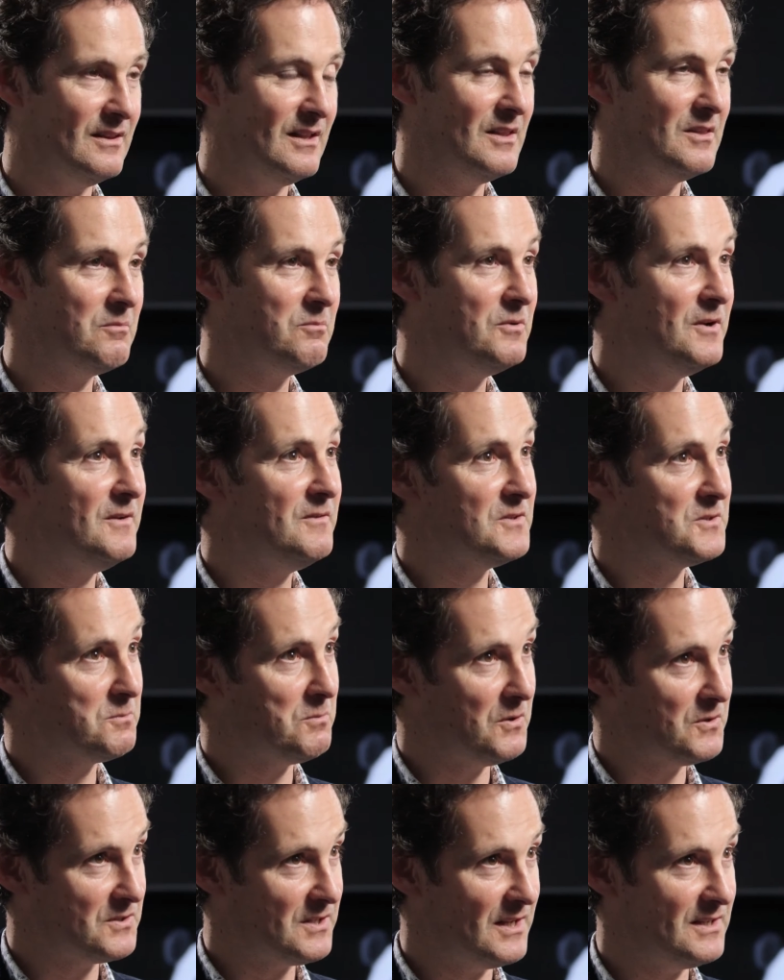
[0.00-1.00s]
than the previous
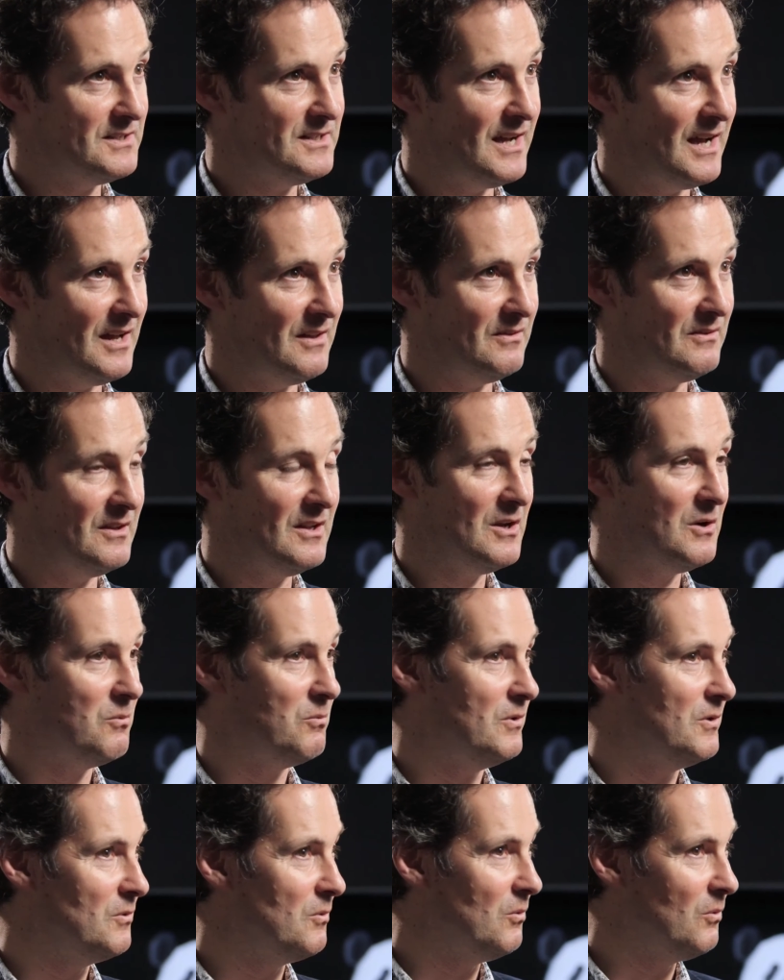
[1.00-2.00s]
books I'd done,
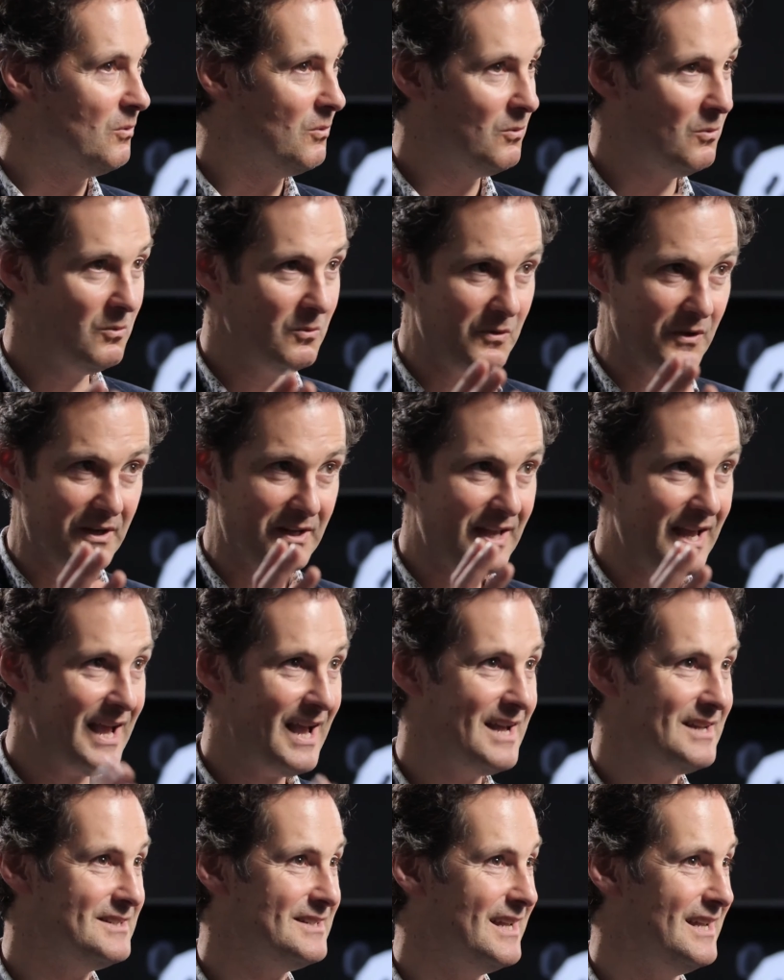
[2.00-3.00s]
with all the
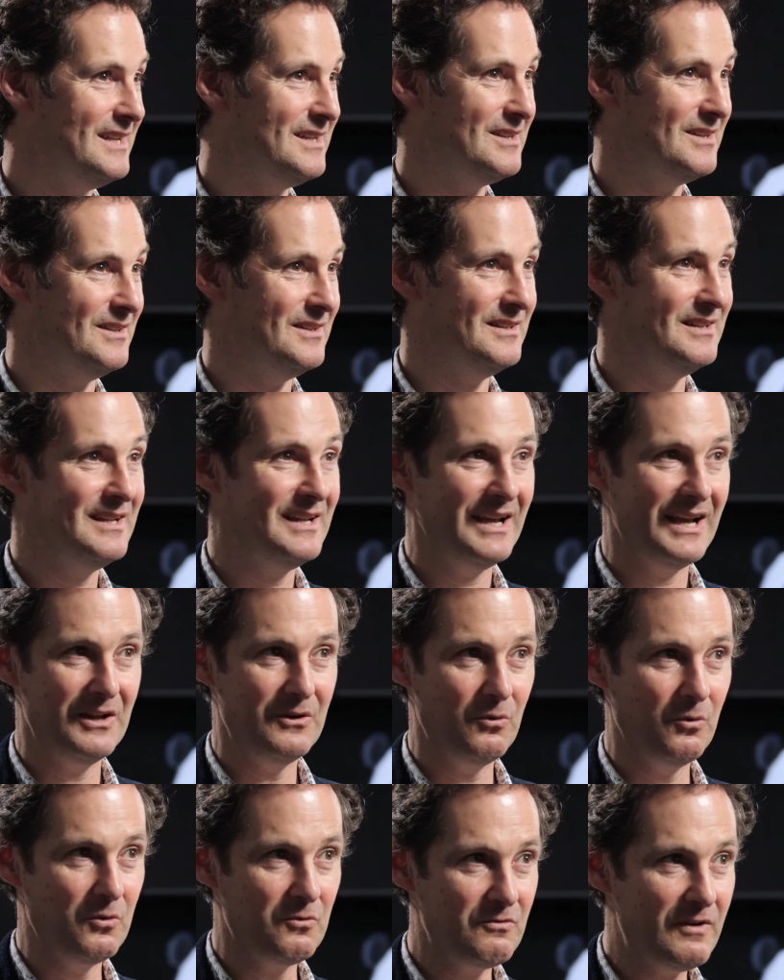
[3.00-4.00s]
care taken
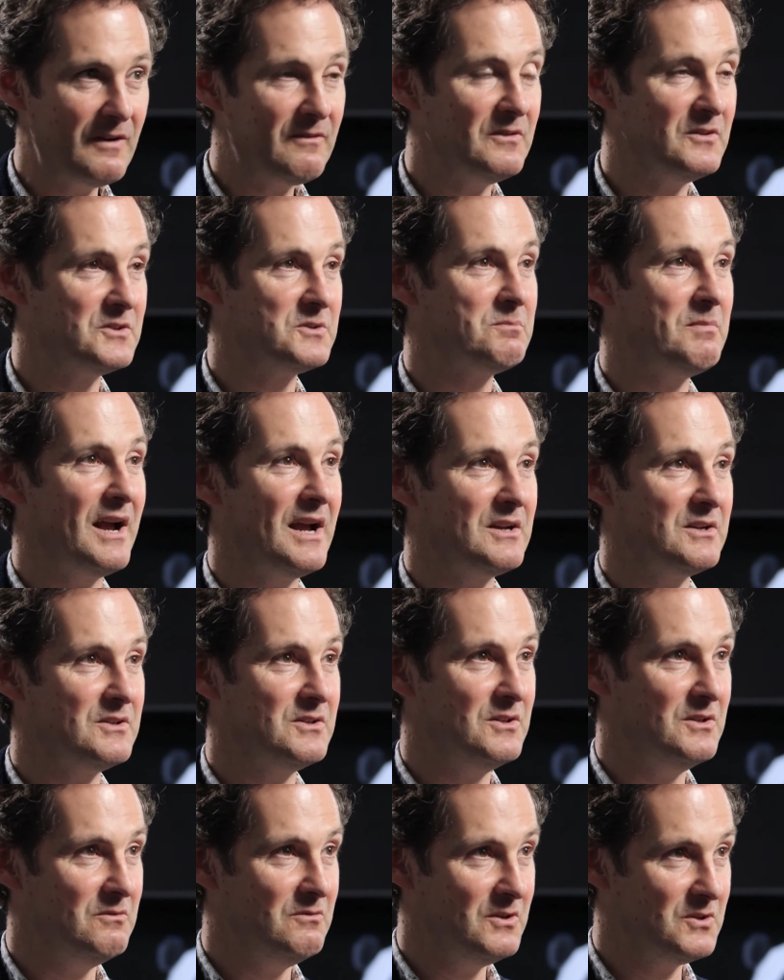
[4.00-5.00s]
and all the reference back
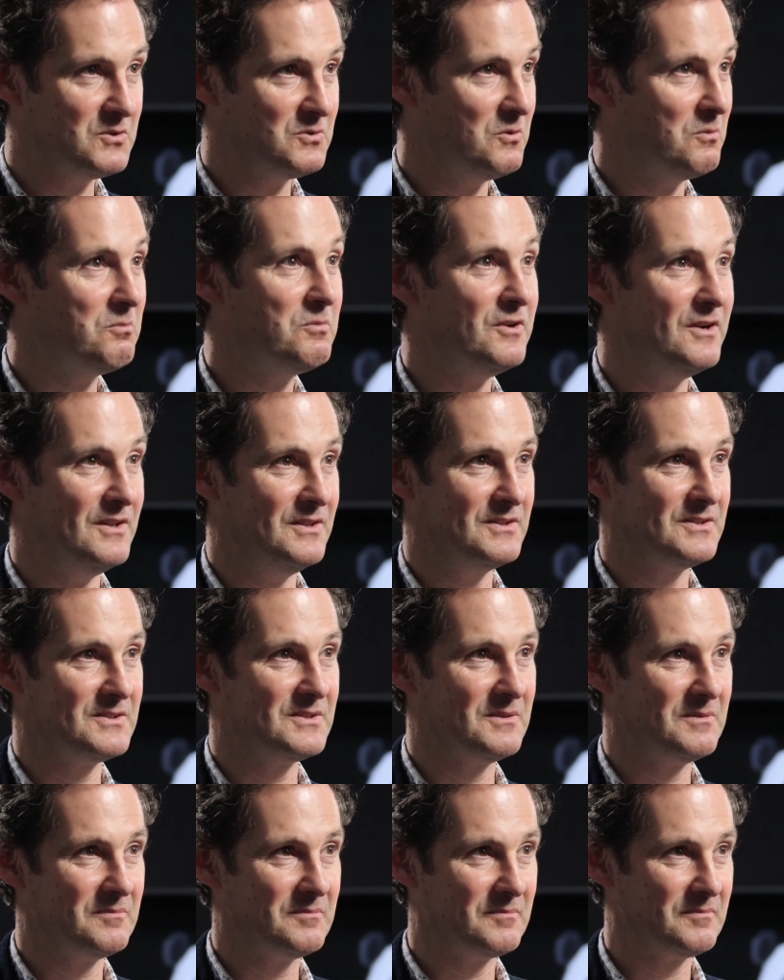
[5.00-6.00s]
to the original
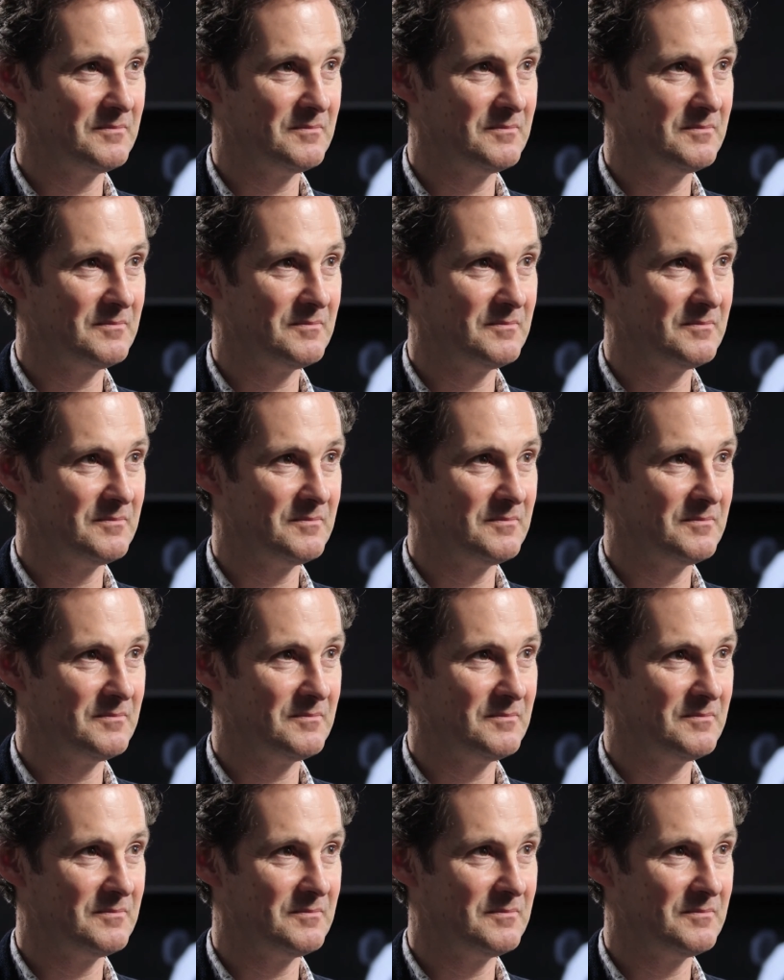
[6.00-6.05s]
prints.